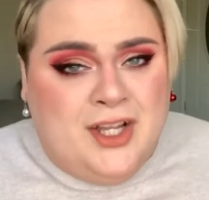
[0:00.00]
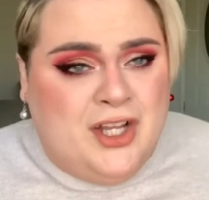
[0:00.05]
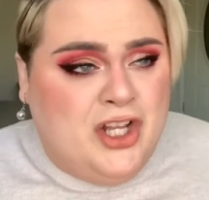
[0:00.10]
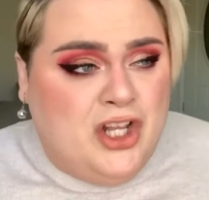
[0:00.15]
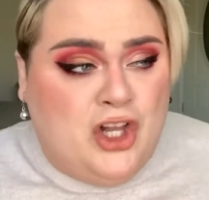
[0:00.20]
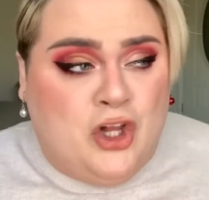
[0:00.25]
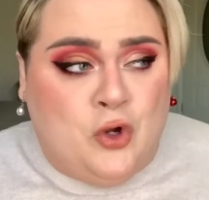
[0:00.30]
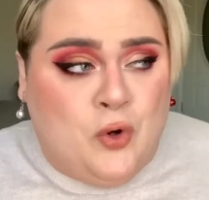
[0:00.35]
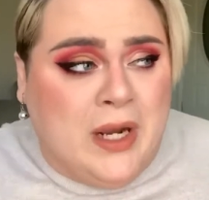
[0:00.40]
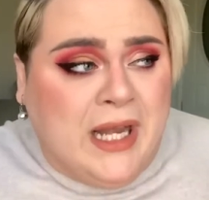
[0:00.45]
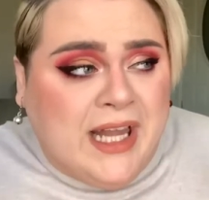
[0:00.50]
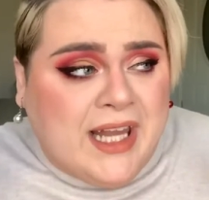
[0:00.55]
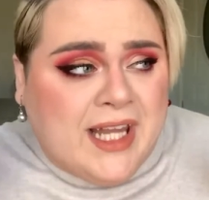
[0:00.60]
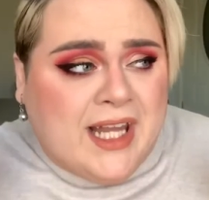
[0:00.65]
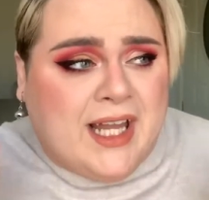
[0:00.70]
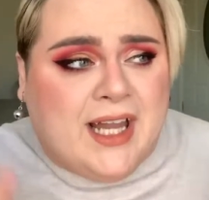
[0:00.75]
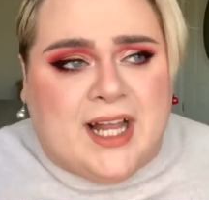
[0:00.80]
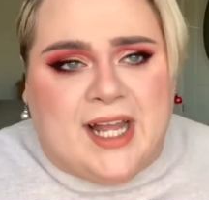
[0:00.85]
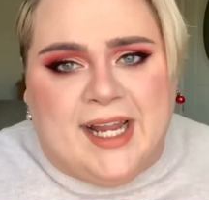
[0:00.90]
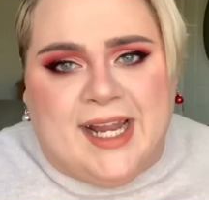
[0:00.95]

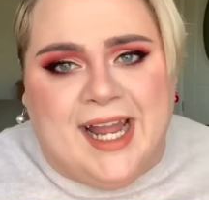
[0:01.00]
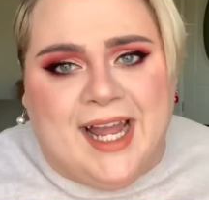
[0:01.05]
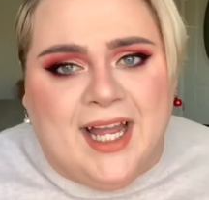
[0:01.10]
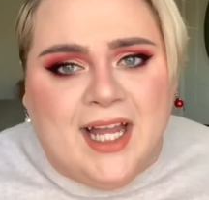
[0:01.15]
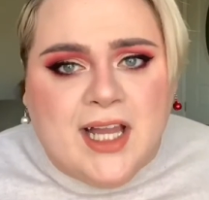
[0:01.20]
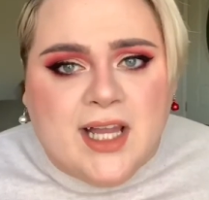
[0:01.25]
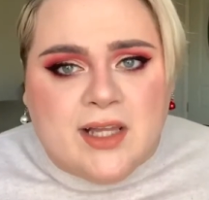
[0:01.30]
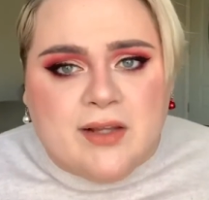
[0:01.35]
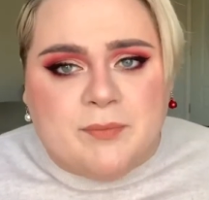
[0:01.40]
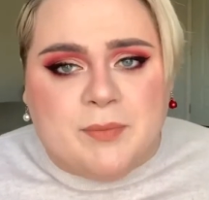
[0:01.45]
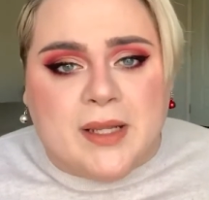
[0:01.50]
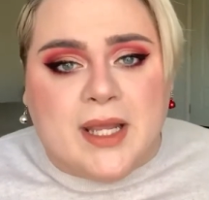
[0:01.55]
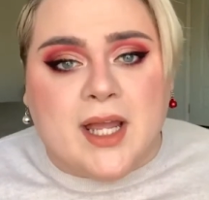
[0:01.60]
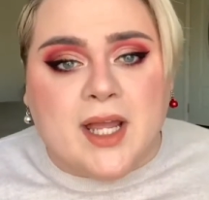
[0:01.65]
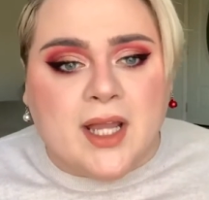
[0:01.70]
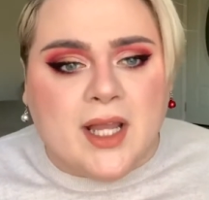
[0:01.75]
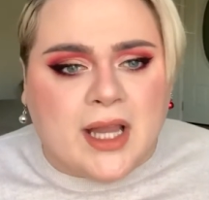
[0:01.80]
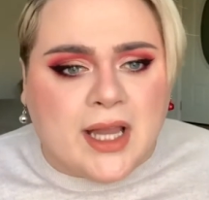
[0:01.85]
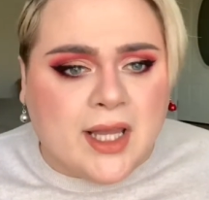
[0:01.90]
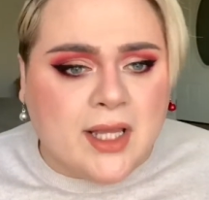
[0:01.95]
choices, I guess,
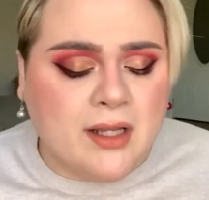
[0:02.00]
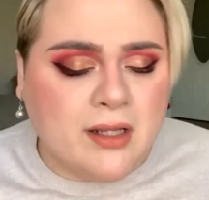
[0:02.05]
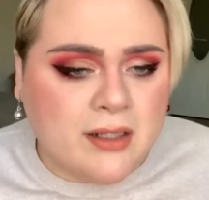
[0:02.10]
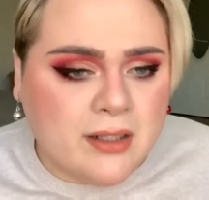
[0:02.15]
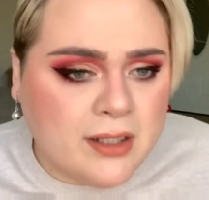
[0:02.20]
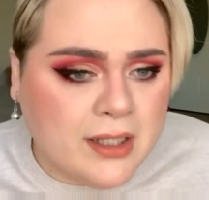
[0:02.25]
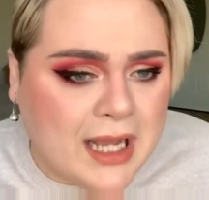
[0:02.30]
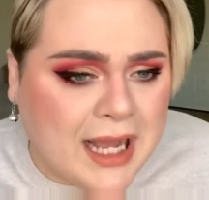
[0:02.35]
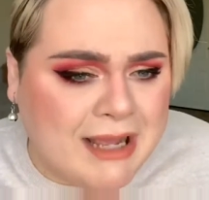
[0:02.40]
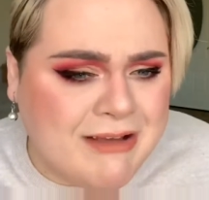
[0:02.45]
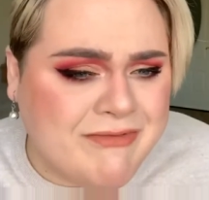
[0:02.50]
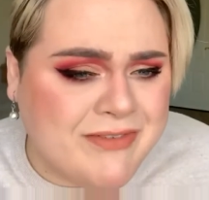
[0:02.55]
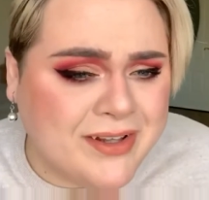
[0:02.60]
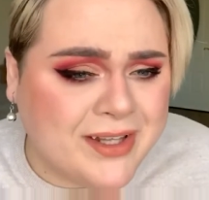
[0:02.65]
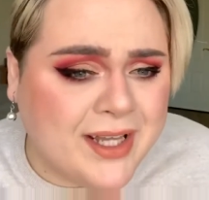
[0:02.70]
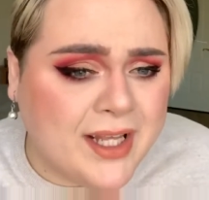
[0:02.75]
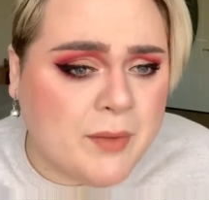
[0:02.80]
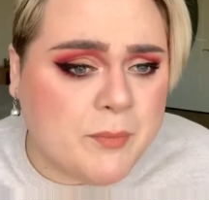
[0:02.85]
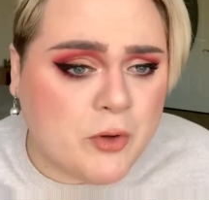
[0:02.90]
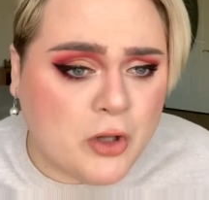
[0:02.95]
because I feel
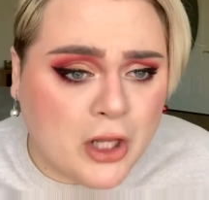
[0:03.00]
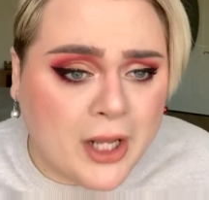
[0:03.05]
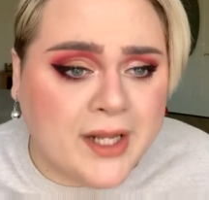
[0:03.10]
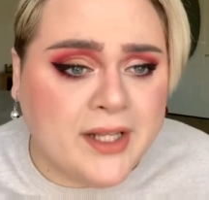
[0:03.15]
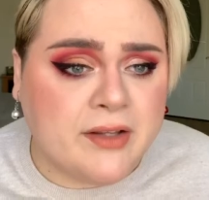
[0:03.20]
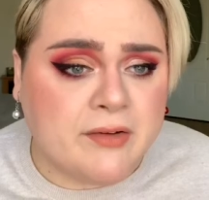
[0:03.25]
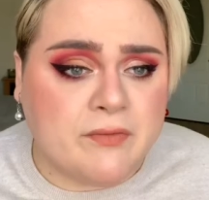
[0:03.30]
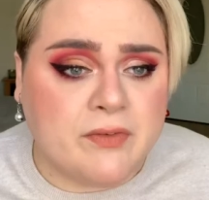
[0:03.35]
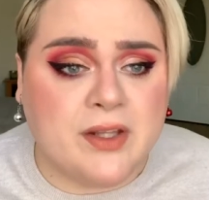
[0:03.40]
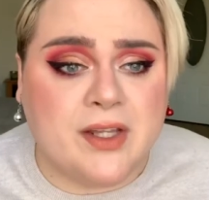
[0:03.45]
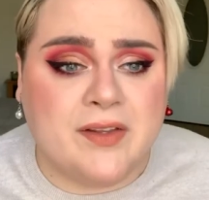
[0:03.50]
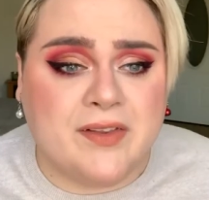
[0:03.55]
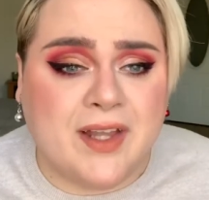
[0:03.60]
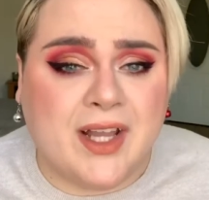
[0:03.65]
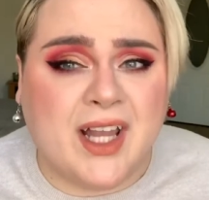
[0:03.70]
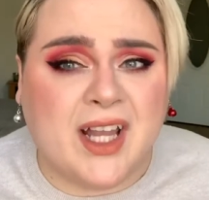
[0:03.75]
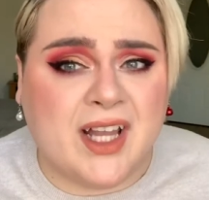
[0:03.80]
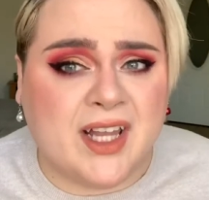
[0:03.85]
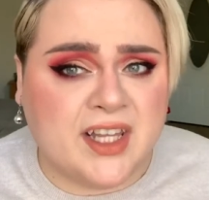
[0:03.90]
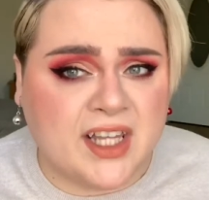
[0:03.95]
like objectively
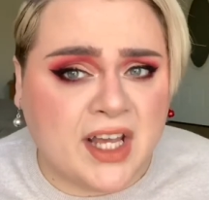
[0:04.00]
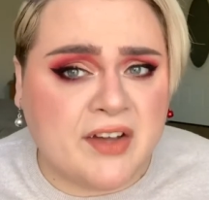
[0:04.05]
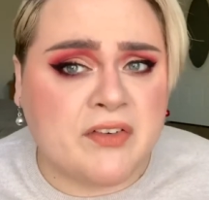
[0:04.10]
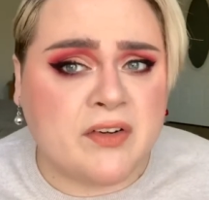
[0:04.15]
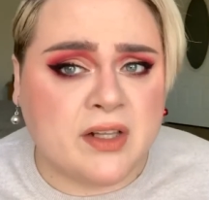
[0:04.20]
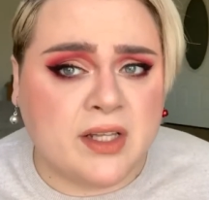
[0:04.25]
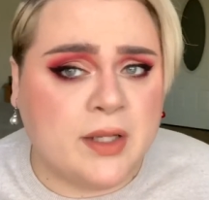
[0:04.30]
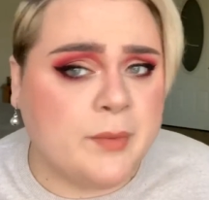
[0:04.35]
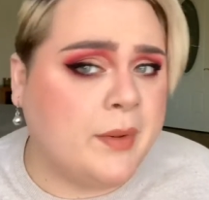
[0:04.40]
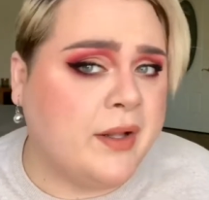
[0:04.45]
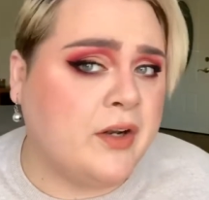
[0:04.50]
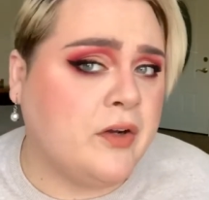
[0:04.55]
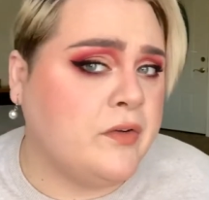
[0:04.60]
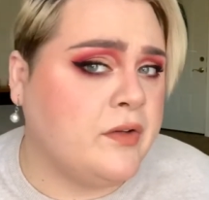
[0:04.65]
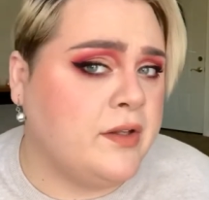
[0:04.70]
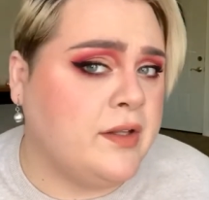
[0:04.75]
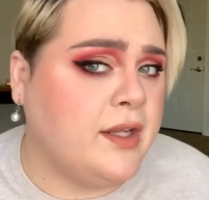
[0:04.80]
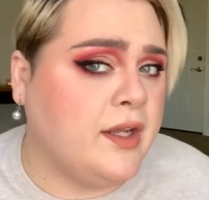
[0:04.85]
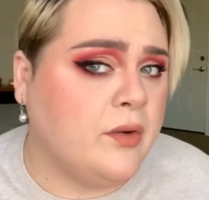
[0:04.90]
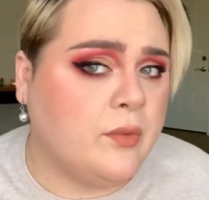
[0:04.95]
this is definitely better
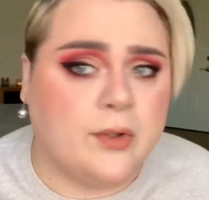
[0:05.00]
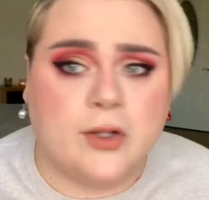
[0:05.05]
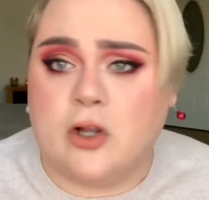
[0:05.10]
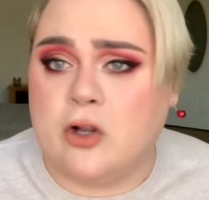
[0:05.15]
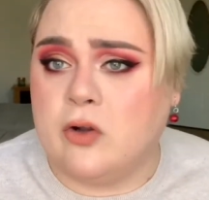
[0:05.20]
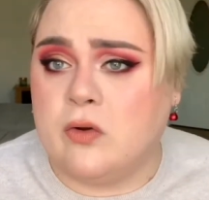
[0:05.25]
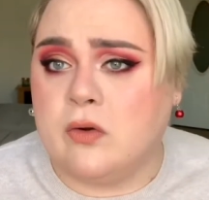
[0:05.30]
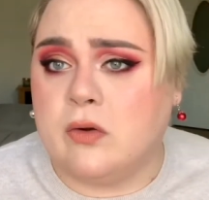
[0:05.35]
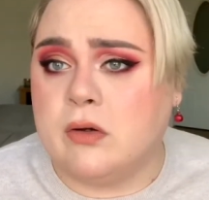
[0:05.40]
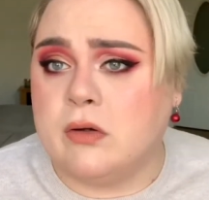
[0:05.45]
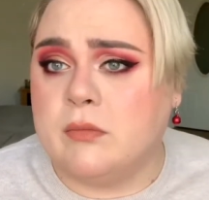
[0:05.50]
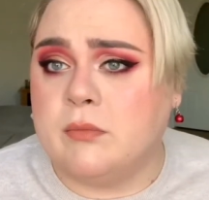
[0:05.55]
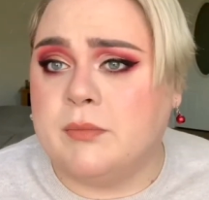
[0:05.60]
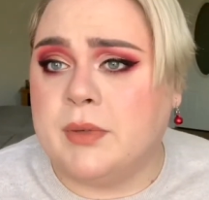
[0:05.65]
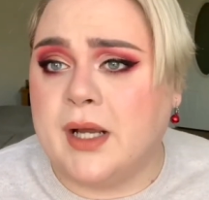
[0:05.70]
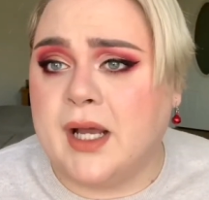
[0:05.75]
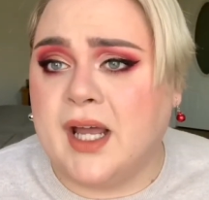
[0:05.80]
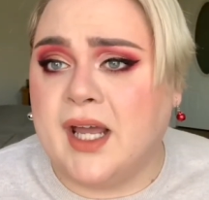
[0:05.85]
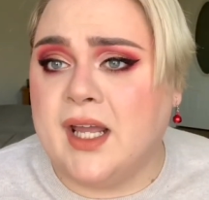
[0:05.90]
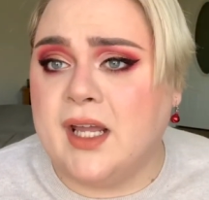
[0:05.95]
than the original
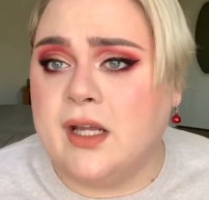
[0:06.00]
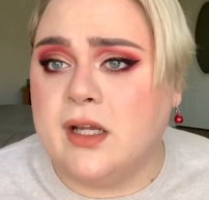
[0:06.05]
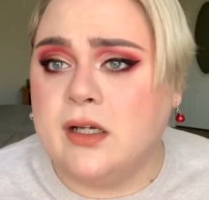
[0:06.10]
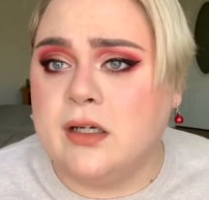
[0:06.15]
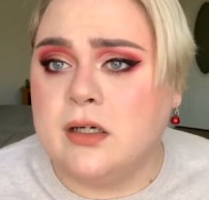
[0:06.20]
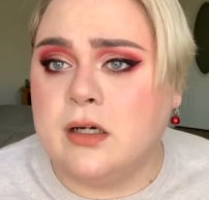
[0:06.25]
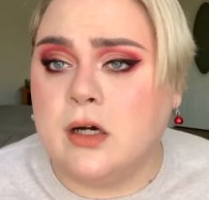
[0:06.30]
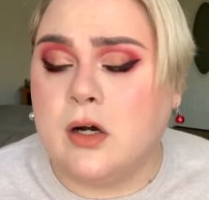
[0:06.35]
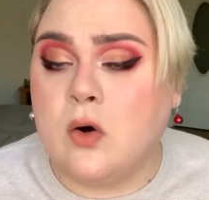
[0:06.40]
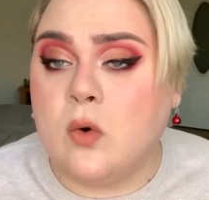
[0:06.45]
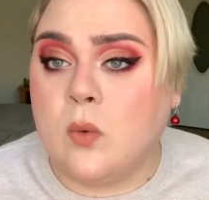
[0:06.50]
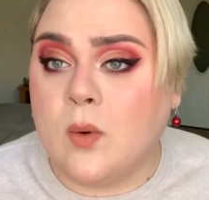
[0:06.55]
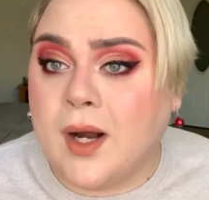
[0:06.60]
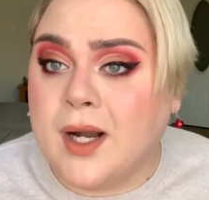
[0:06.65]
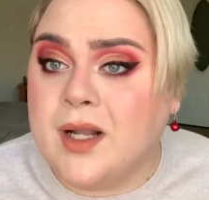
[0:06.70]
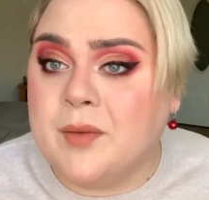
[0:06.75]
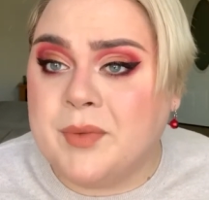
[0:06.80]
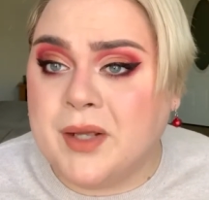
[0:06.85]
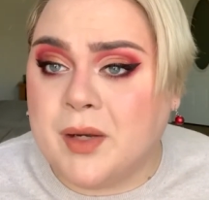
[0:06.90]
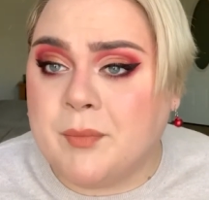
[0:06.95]
by
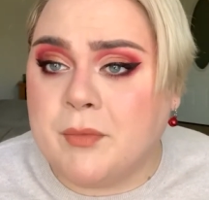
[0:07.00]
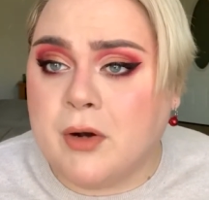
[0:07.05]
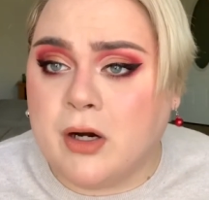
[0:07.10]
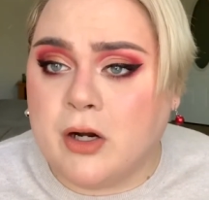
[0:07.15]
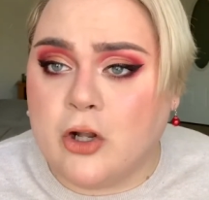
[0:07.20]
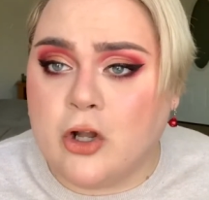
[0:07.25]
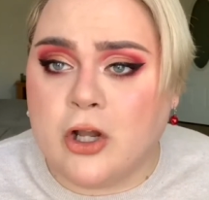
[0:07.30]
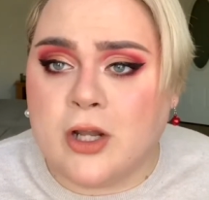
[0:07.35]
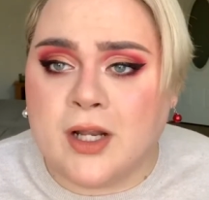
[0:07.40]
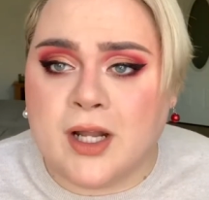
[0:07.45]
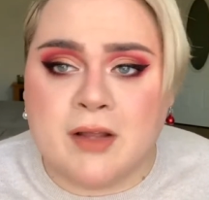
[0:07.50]
quite a big margin.